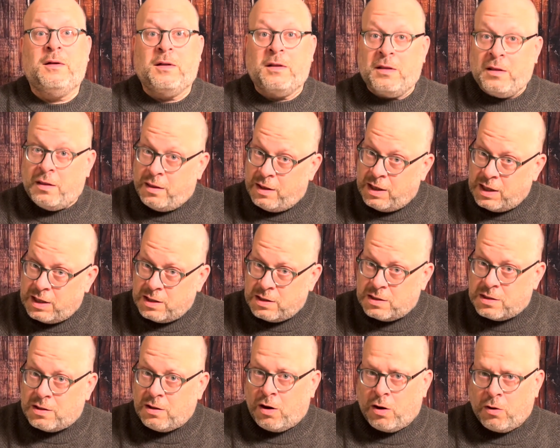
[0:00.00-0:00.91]

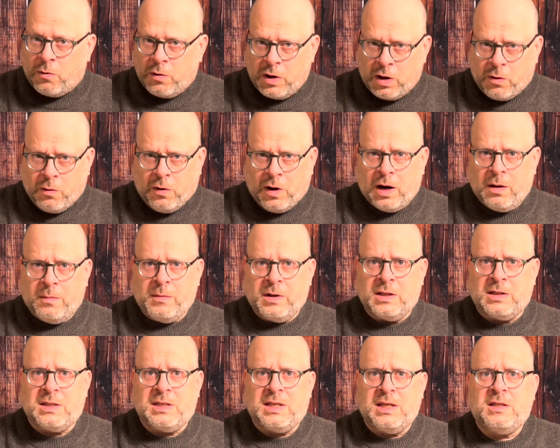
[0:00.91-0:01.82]
These are
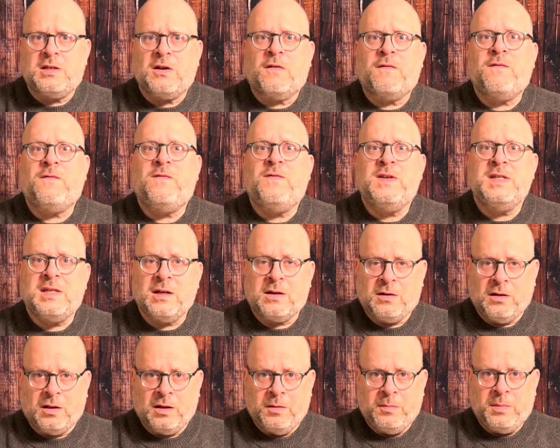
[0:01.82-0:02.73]
requirements. These are
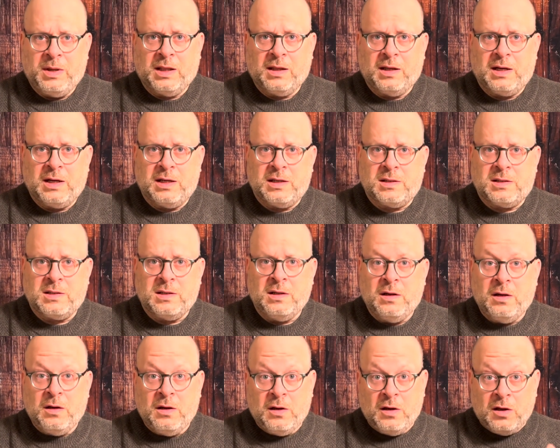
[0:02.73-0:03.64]
physical abilities.
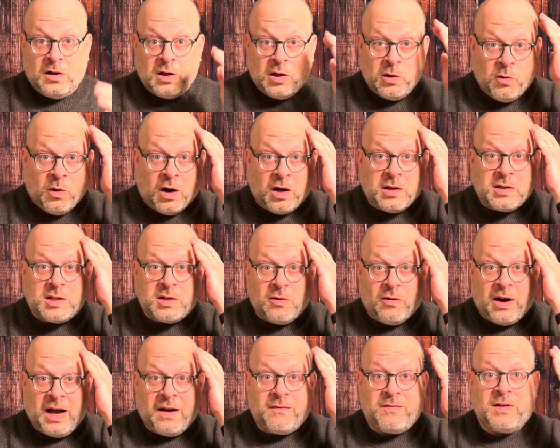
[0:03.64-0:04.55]
You also
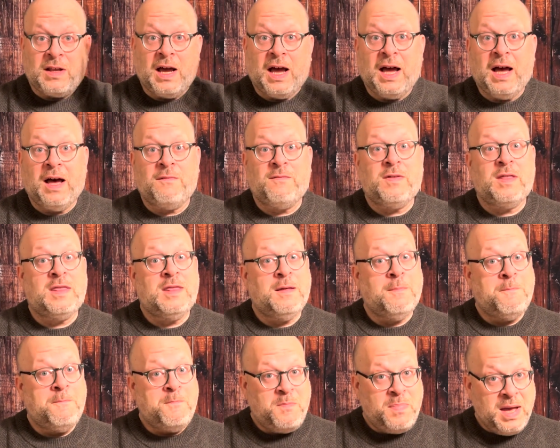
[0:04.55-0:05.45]
have to have the
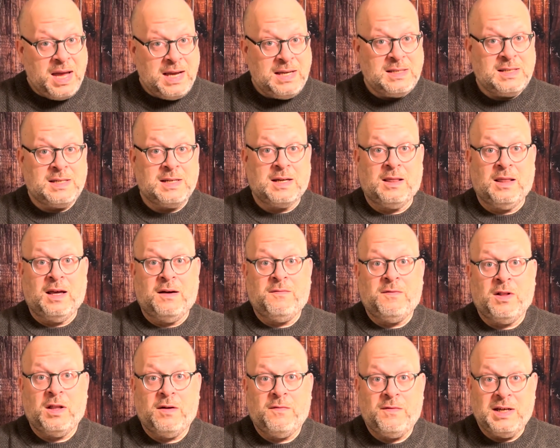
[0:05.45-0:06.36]
basic
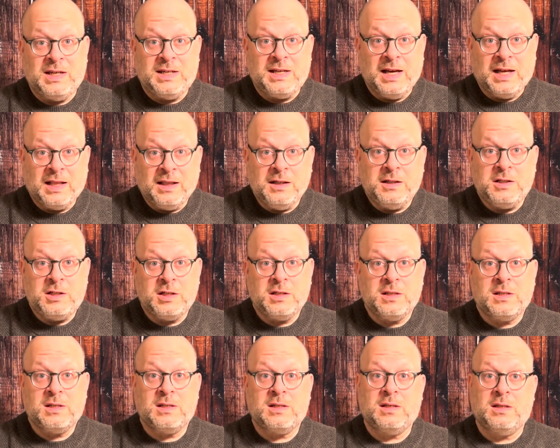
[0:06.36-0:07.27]
level of
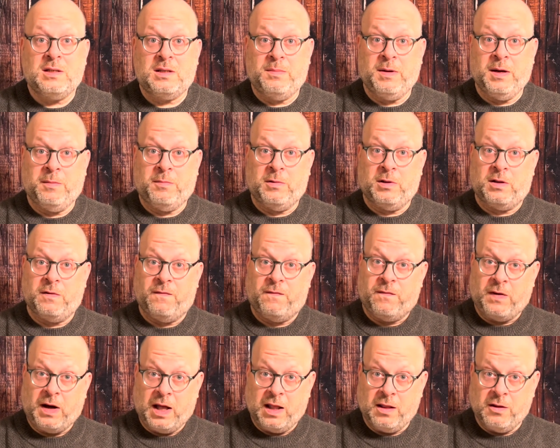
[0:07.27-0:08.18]
intelligence to be able to
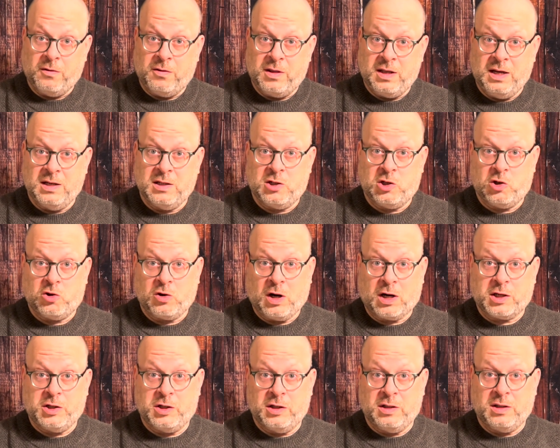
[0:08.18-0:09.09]
follow the
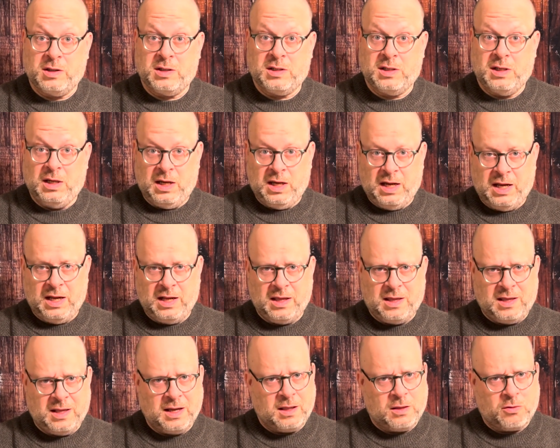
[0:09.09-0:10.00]
instructions and
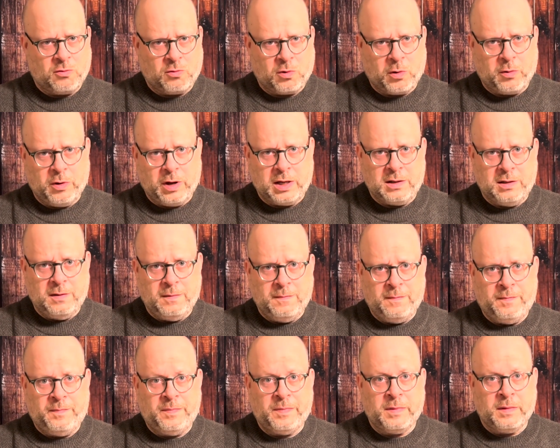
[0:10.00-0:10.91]
think through it.
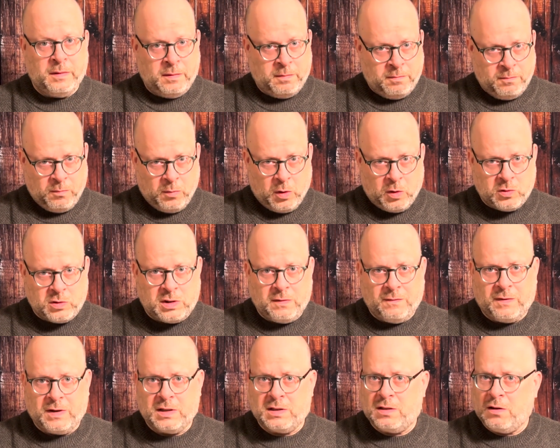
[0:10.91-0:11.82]
Most
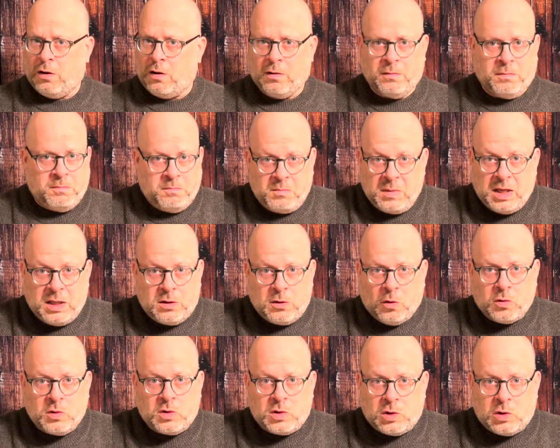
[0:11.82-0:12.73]
of us all meet
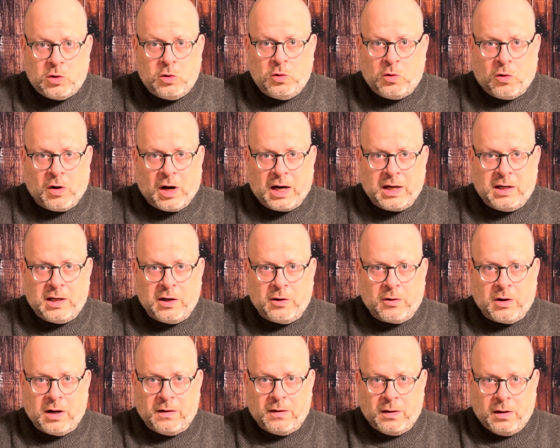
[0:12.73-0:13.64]
those two
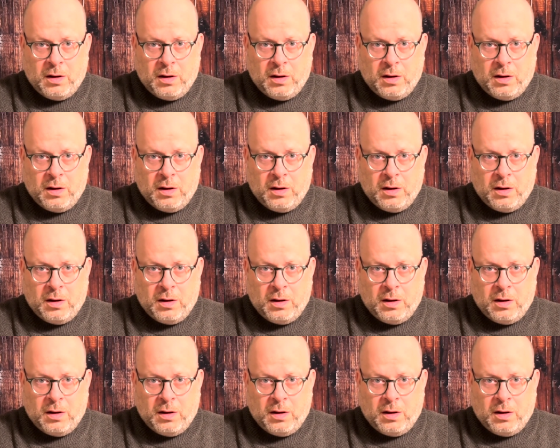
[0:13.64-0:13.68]
criteria,